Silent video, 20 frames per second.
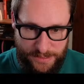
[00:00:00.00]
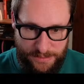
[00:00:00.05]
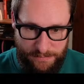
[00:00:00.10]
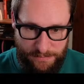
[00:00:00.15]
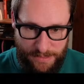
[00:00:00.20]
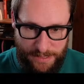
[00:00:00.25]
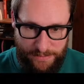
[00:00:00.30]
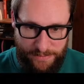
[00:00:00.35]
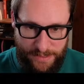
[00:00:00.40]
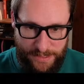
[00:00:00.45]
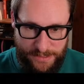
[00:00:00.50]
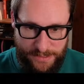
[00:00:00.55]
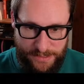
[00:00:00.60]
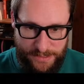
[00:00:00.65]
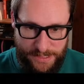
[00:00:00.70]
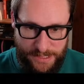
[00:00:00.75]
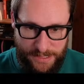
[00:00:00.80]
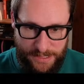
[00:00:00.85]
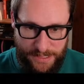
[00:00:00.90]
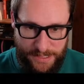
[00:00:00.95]
manufacturing
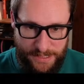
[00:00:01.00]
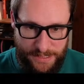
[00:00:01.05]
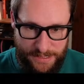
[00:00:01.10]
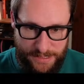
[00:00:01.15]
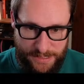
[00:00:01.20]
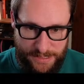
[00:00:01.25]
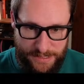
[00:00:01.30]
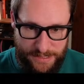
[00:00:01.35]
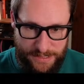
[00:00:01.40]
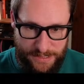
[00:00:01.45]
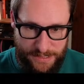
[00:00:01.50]
techniques.